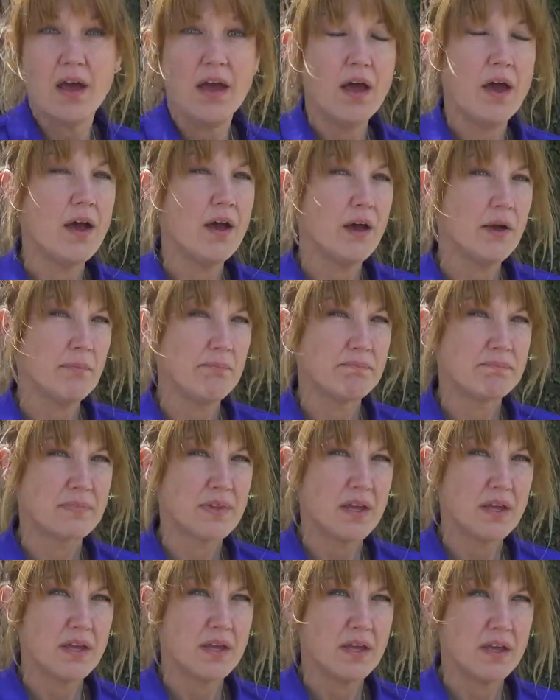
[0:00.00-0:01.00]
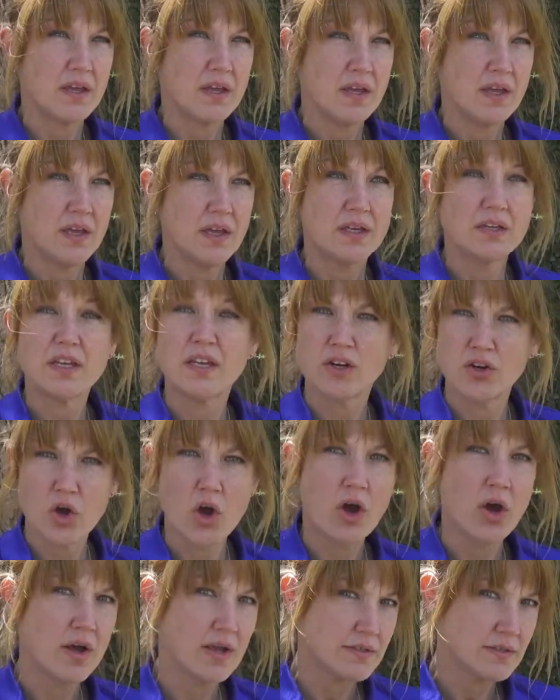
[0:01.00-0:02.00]
Um, it can
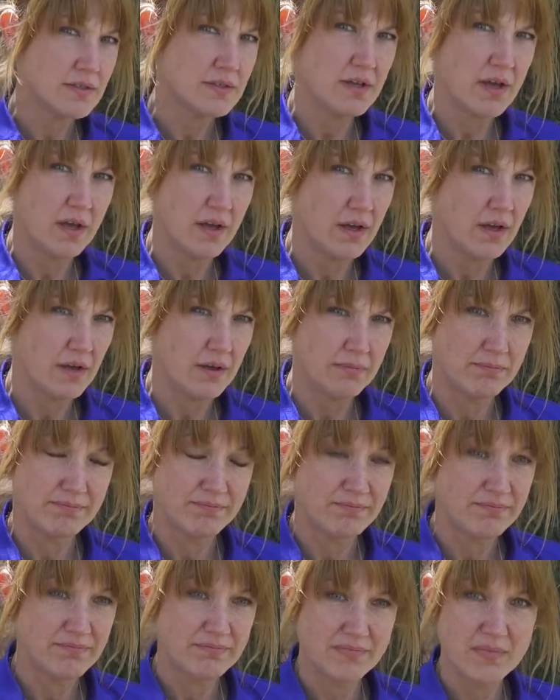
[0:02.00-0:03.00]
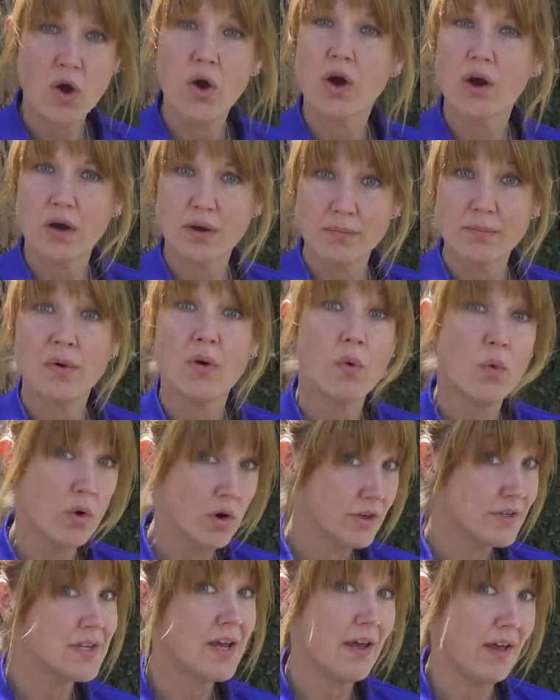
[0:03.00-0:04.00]
cause um, harm
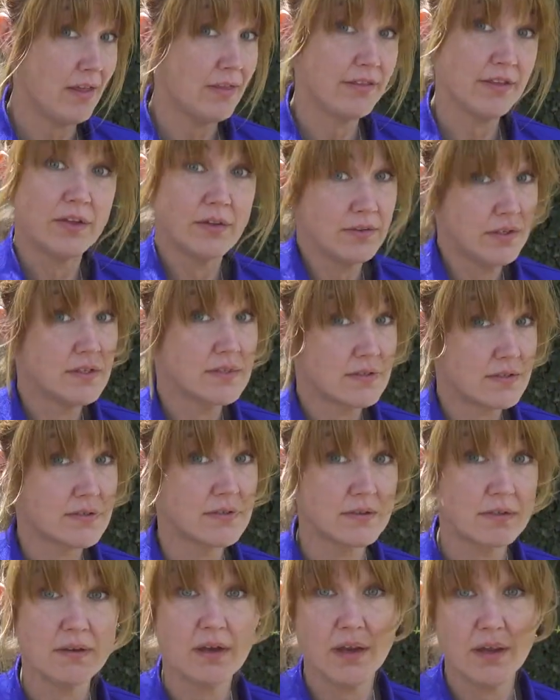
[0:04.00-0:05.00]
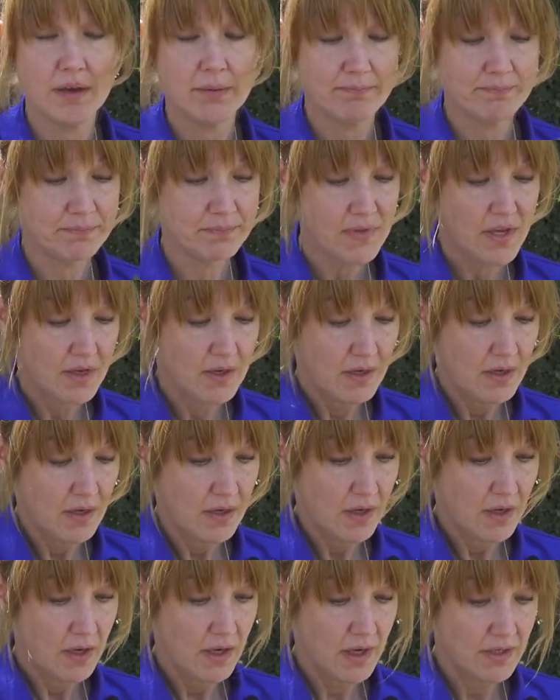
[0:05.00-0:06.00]
or death, illness, um,
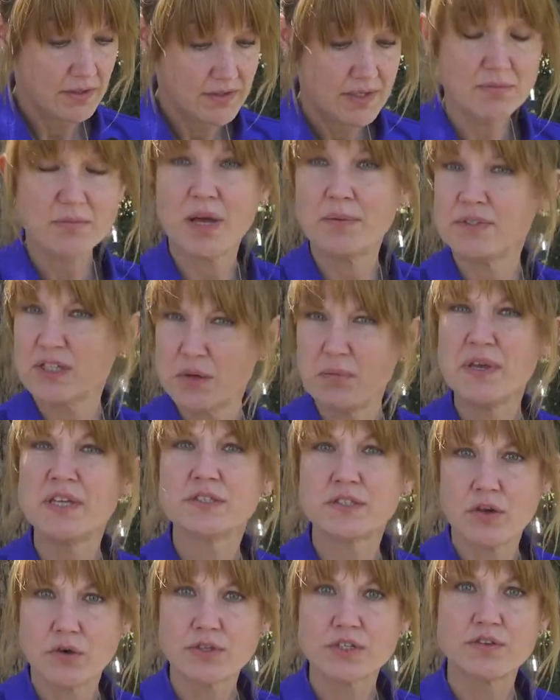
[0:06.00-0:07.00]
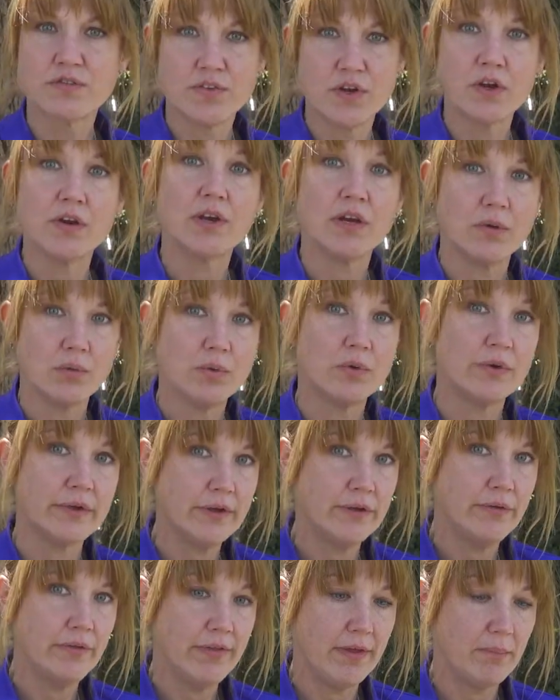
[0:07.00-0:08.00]
and sometimes it can be so severe it will
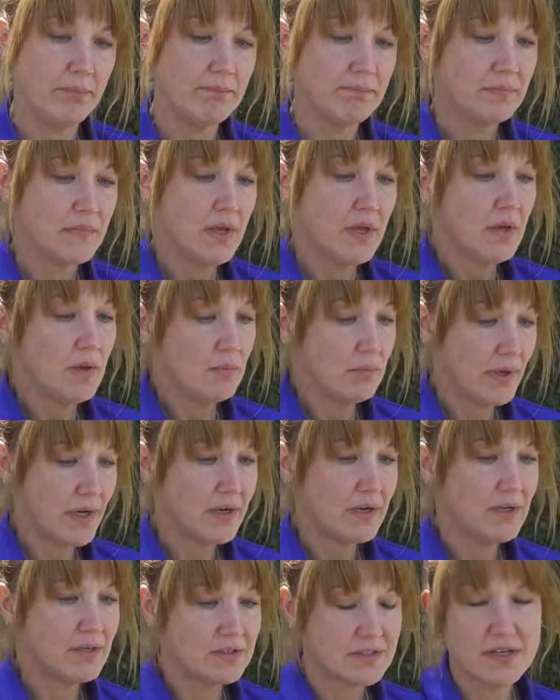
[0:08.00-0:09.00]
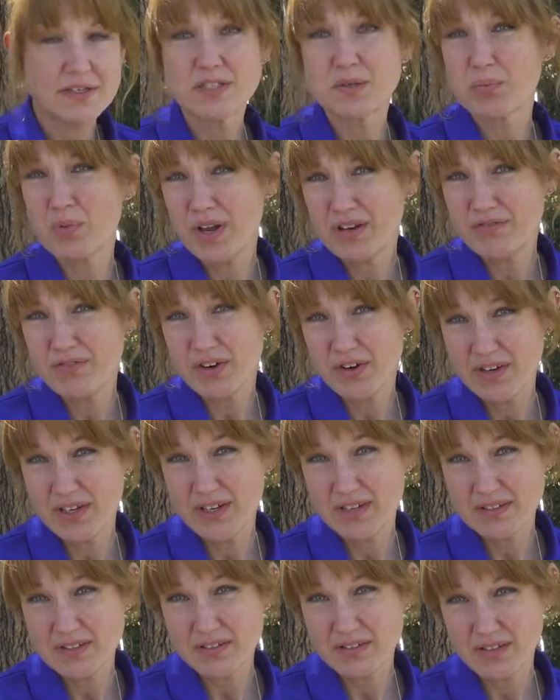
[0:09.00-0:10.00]
kill them. But it does spread very
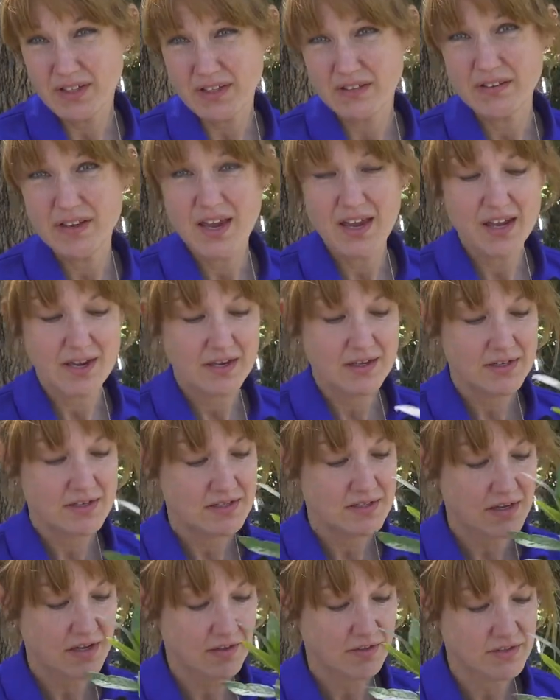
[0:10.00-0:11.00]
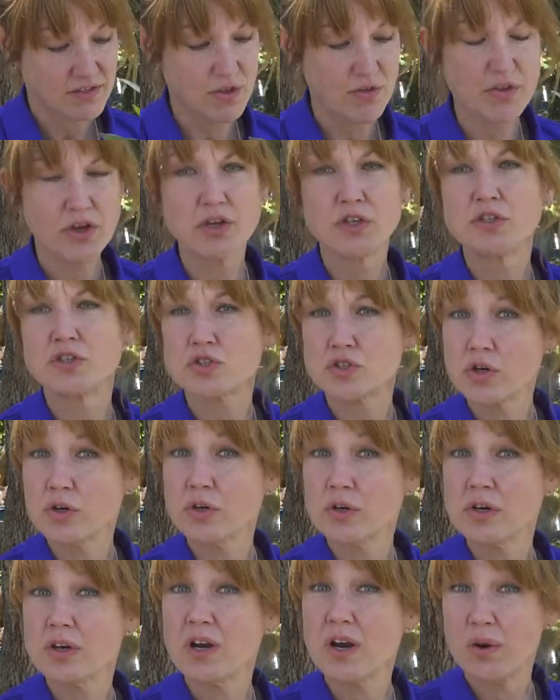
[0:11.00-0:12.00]
easily. And so the
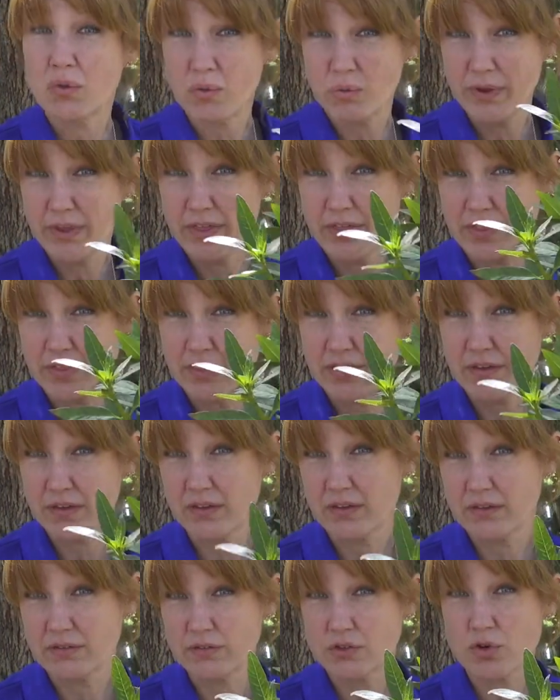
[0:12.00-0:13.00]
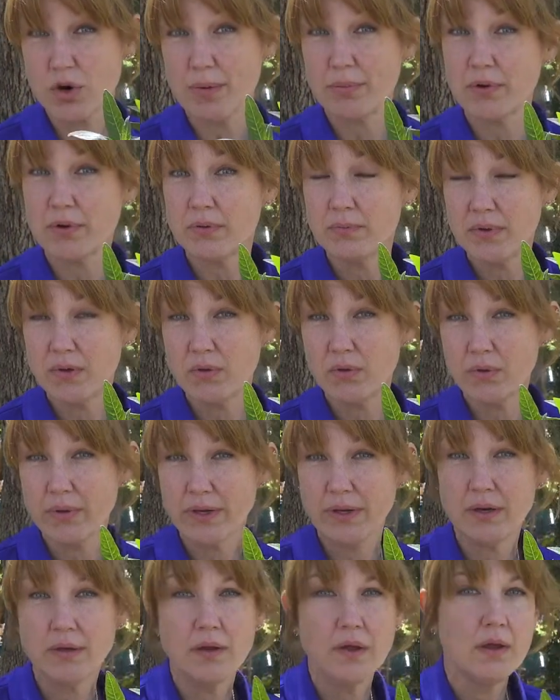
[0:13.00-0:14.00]
concern with the tropical
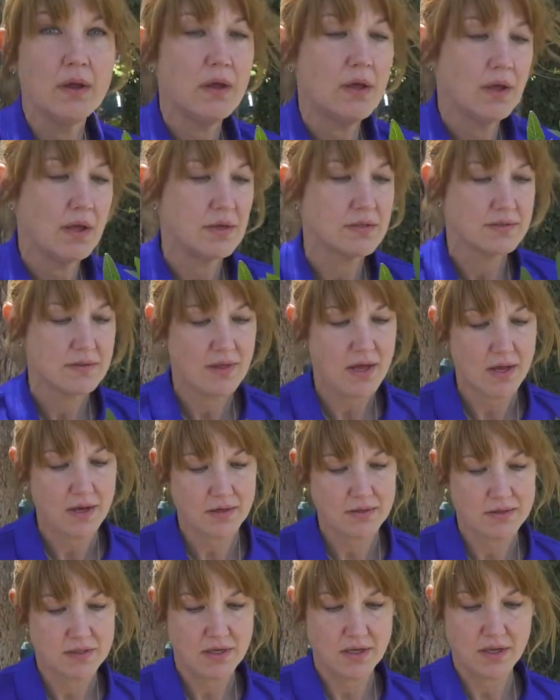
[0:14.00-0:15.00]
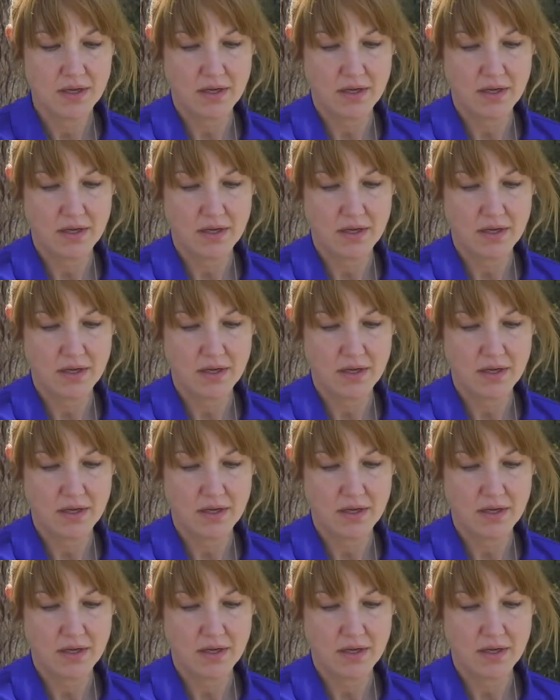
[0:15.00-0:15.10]
milkweed is that